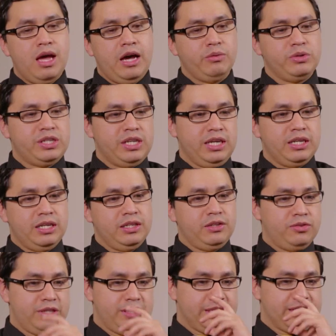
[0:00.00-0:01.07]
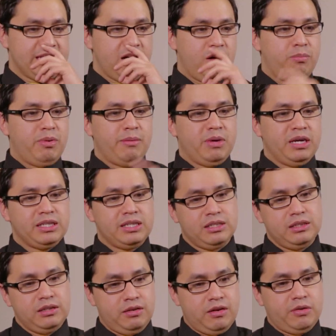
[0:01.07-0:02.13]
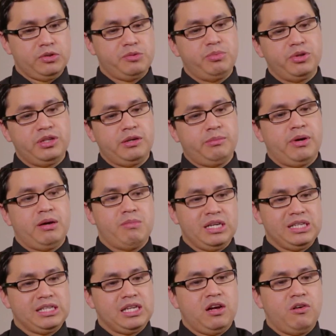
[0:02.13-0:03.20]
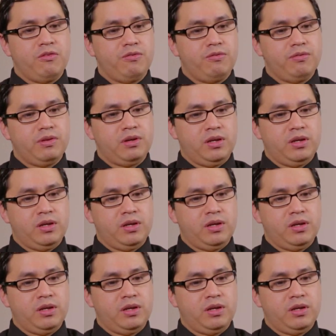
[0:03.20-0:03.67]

I was taken into this cell by my, you know, I was put there by myself.